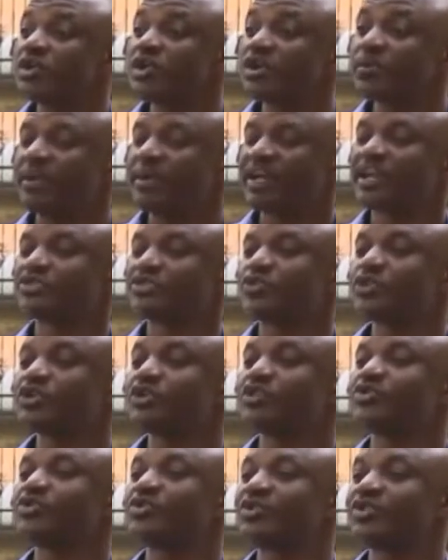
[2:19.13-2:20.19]
But that's
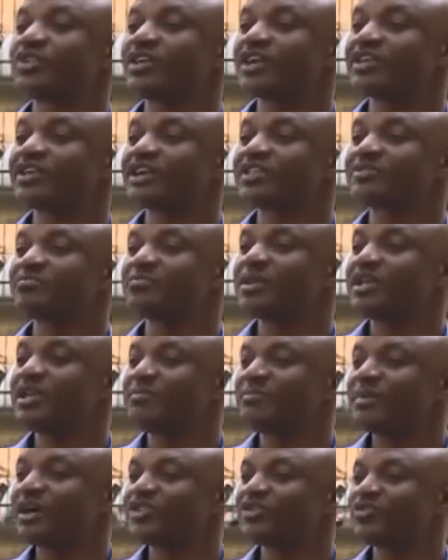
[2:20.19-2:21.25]
the
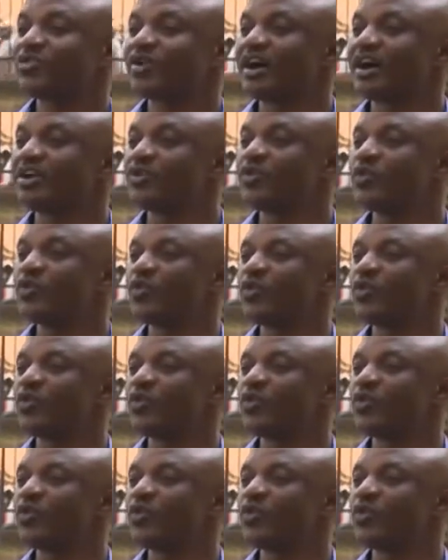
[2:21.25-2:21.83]
much you can do.